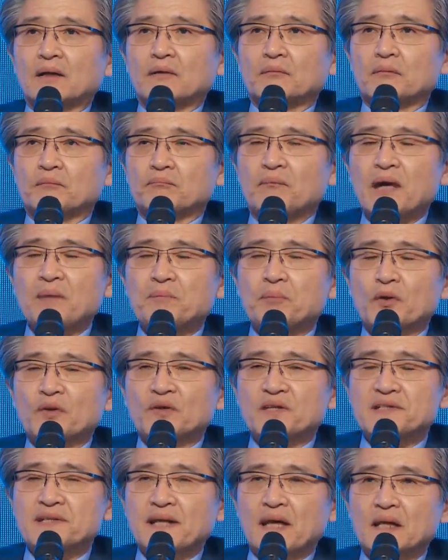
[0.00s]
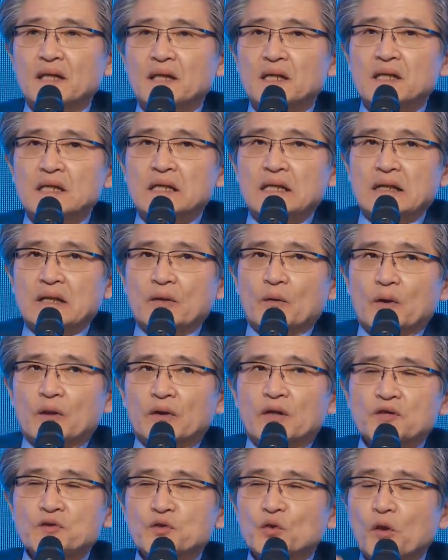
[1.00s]
my point is that
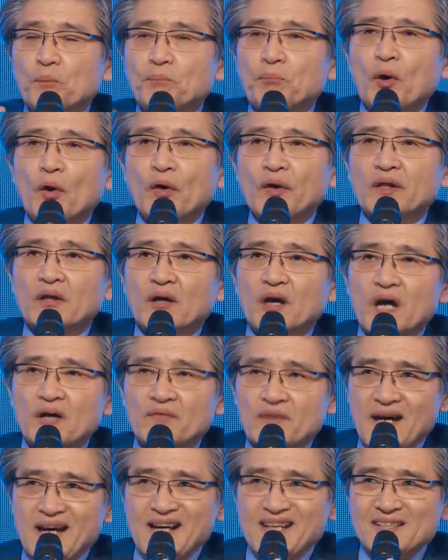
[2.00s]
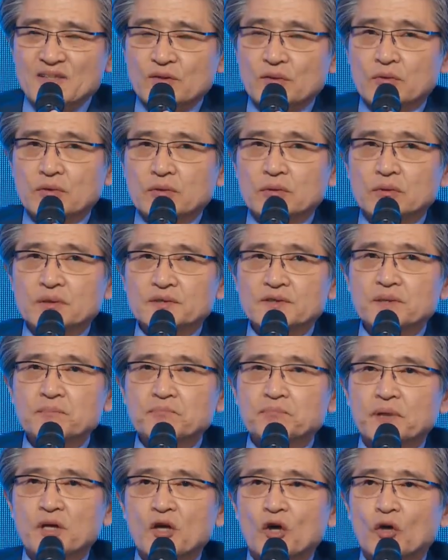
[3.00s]
there's no point of us to
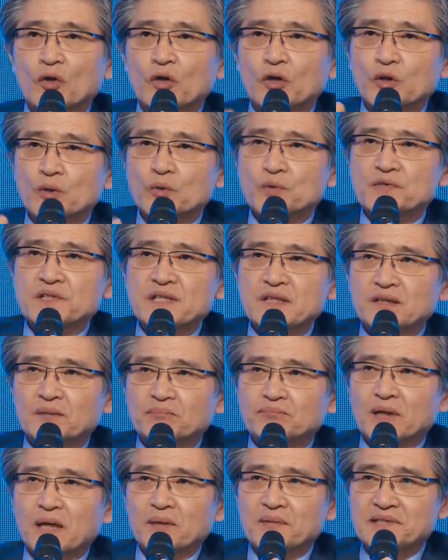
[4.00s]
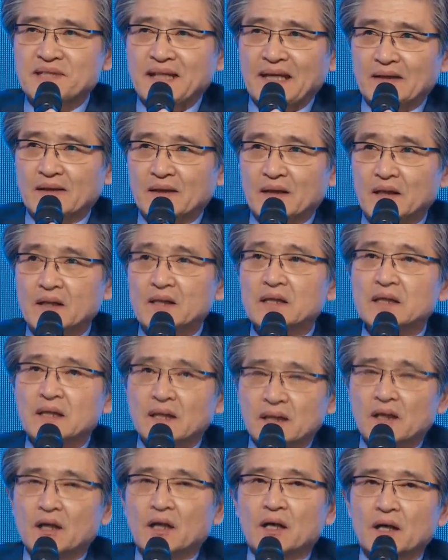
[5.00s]
simply accusing the private sector.
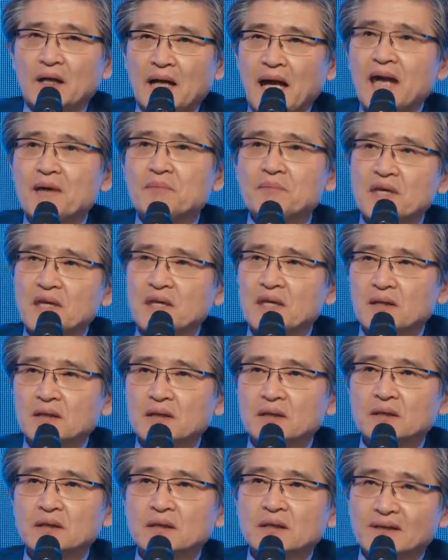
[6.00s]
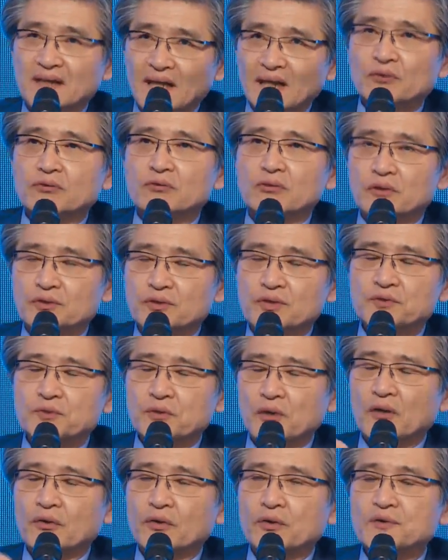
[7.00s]
I'm here not to just
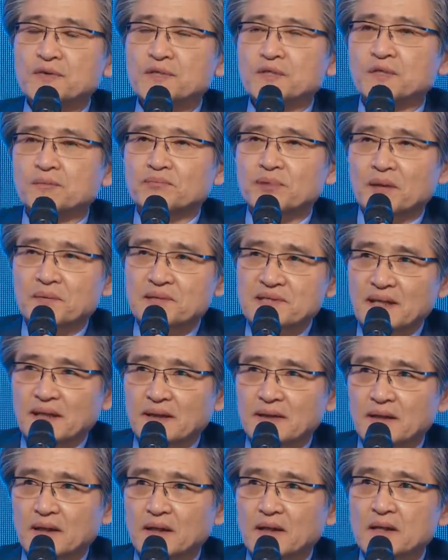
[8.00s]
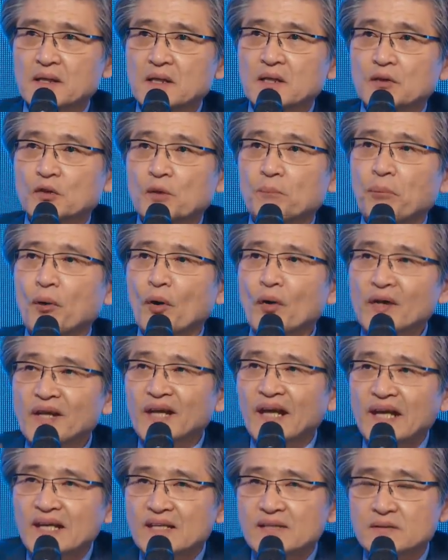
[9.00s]
accusing the private sector. The point
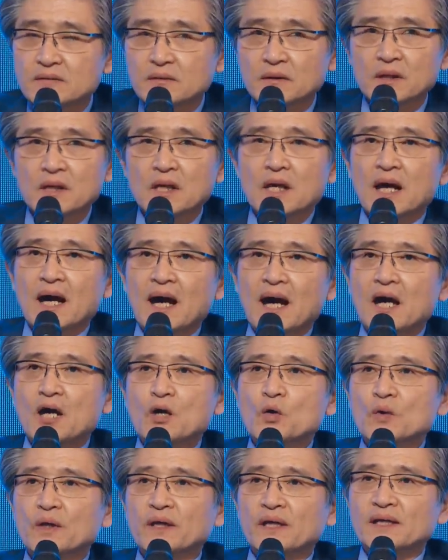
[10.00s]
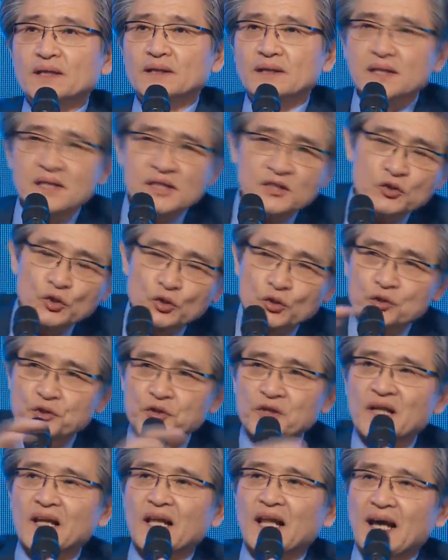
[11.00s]
is how we can
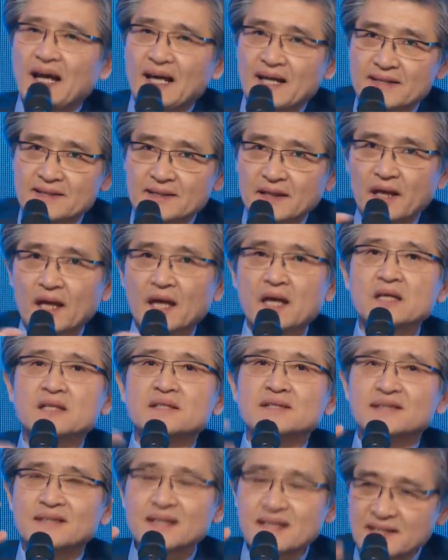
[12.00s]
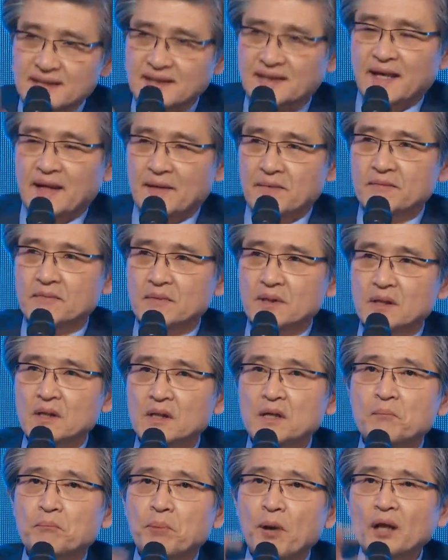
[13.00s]
institutionalize a system,
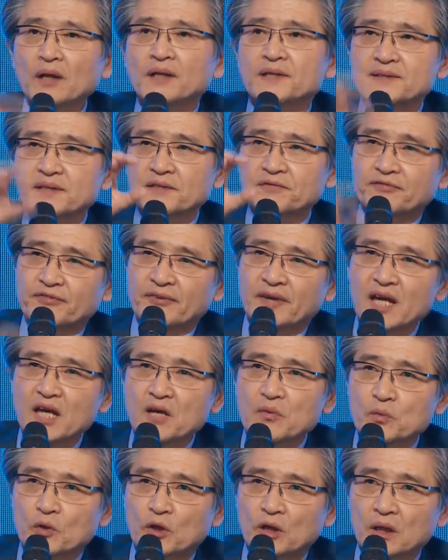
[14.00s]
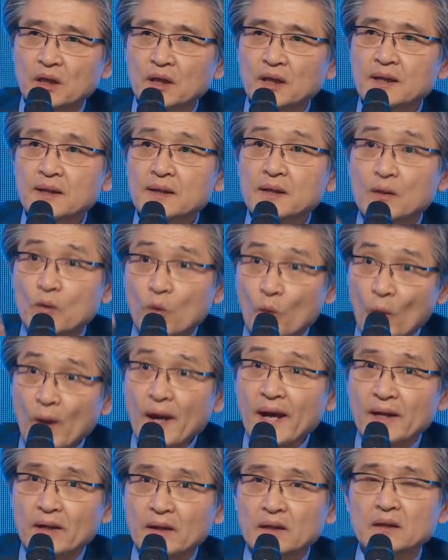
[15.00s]
policy framework,
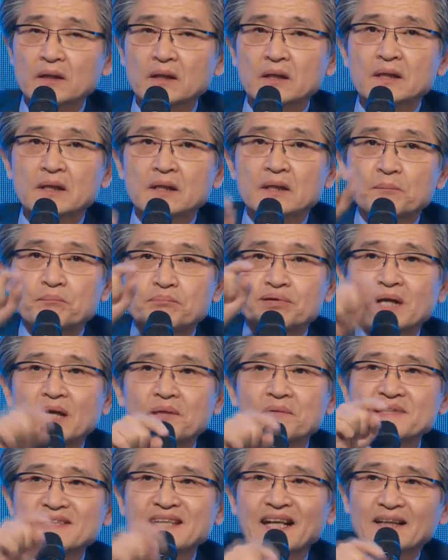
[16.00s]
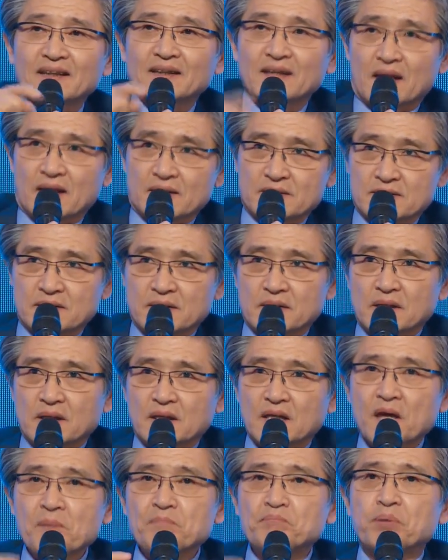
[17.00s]
where private sectors
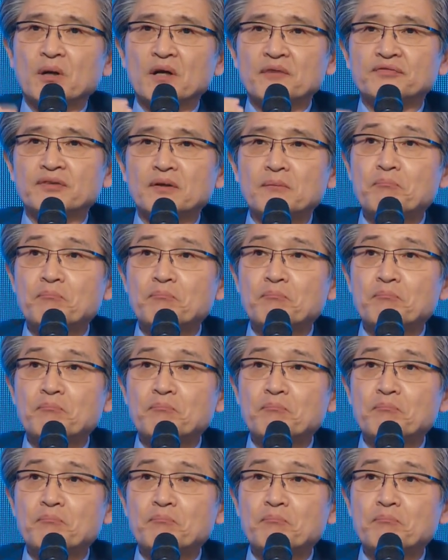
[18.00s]
can perform